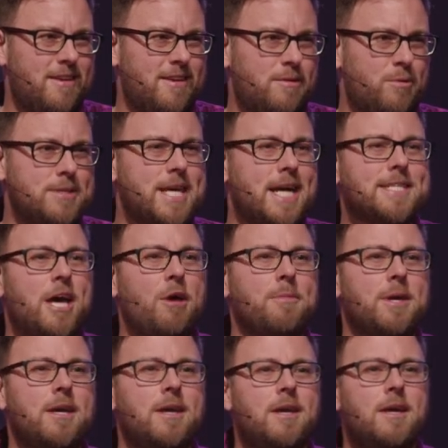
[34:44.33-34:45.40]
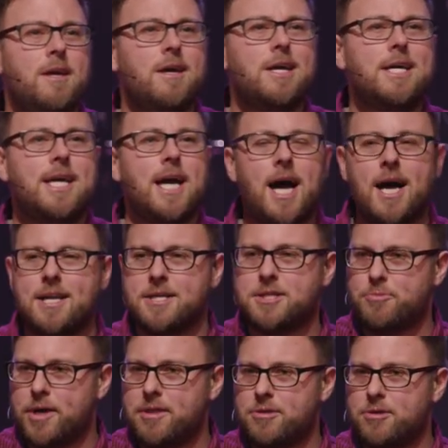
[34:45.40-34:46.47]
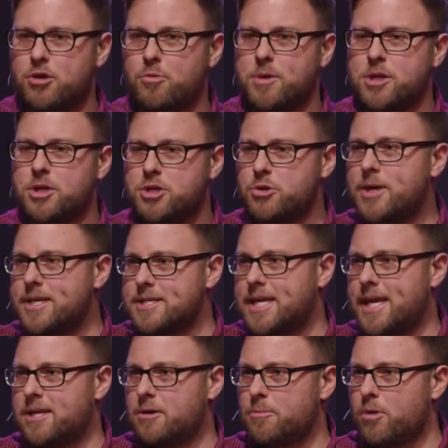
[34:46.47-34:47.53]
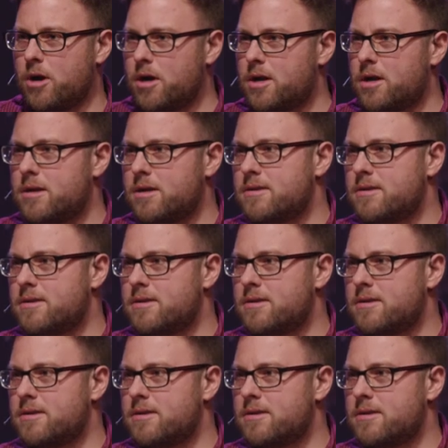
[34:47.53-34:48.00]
What does that tell me? God is with you when you do his kingdom work.